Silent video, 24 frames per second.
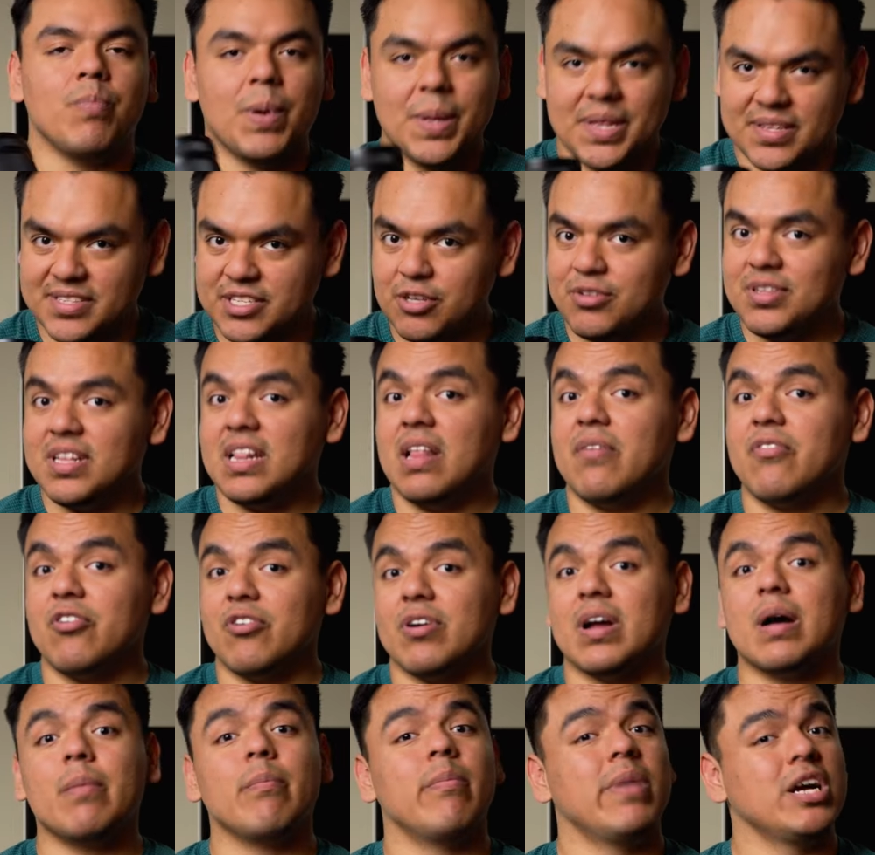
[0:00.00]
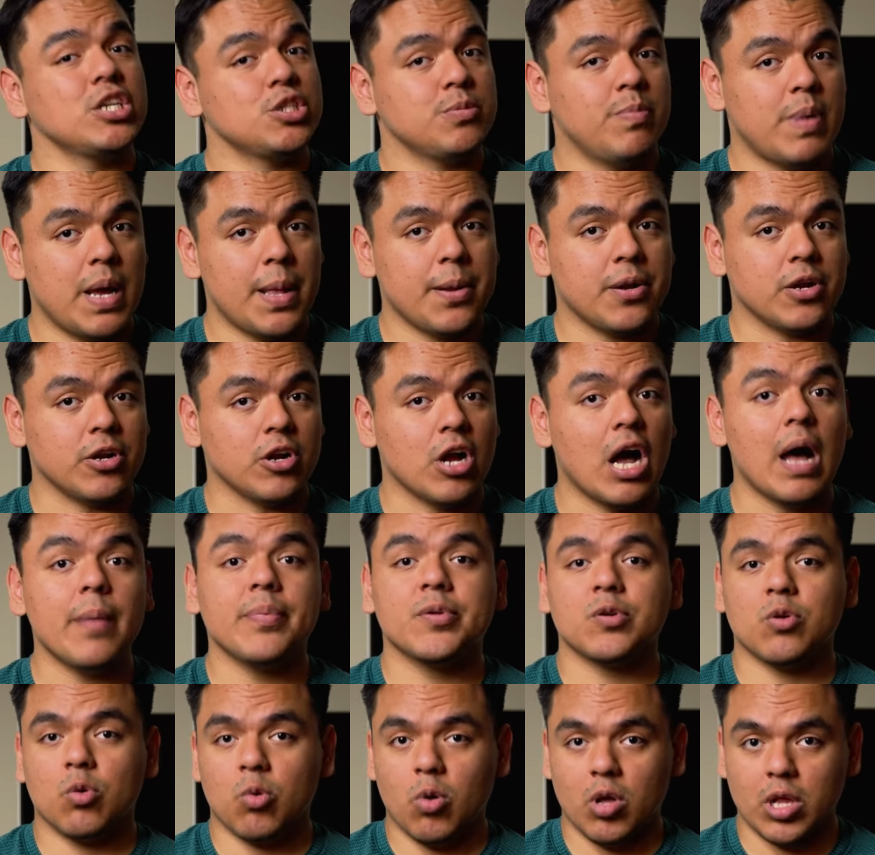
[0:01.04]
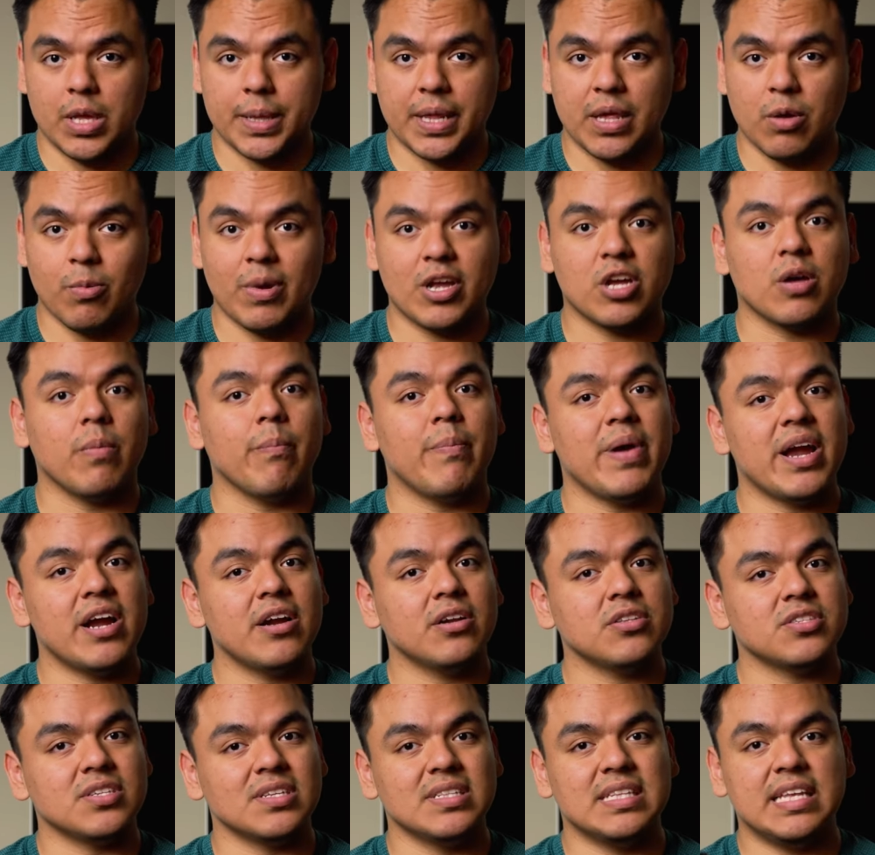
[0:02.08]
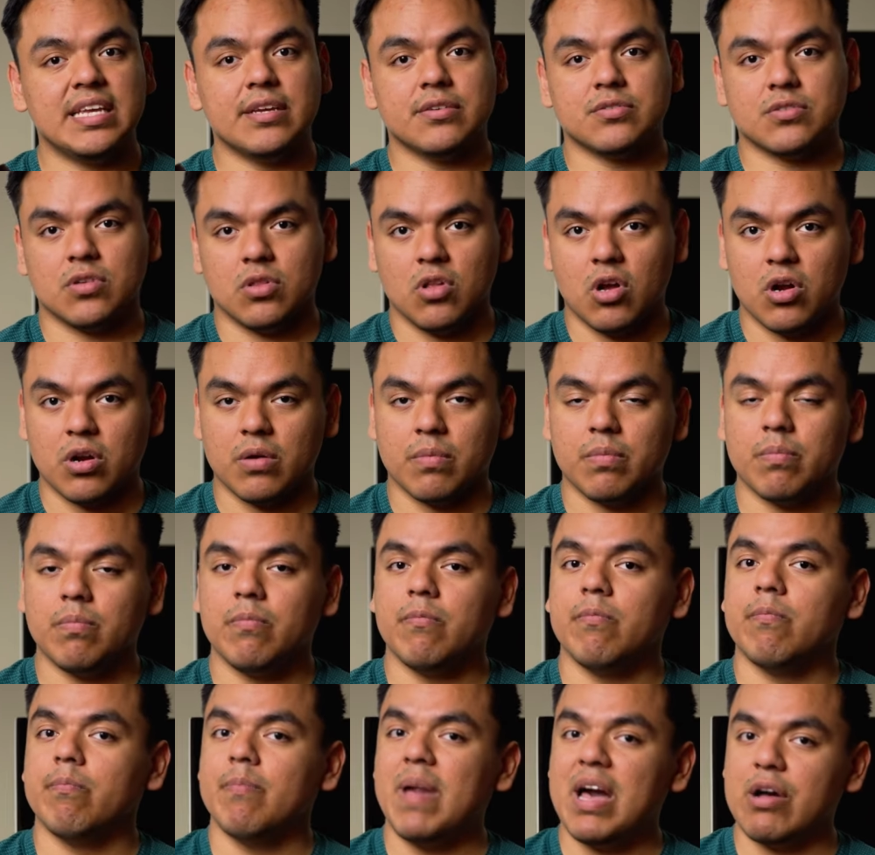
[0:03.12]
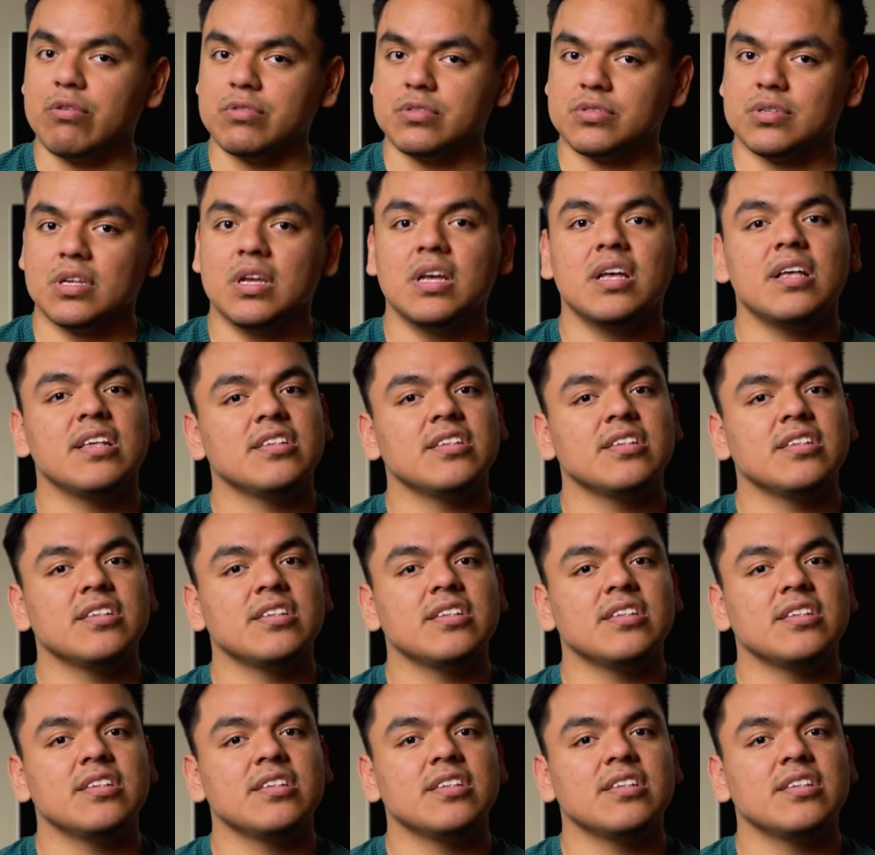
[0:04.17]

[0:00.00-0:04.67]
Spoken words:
but it still deliver a much better optical quality when compared to DSLR mounts.